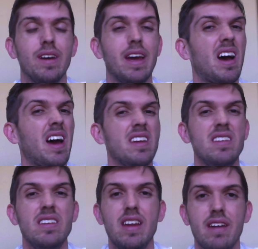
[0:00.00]
And I
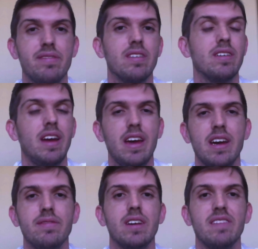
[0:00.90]
never,
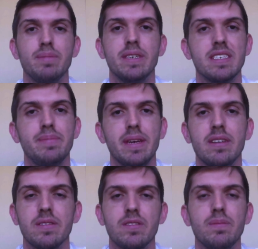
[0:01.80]
ever have participated
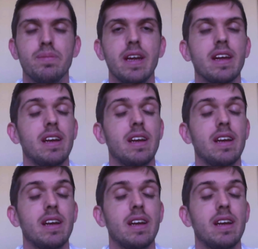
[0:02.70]
in a group break,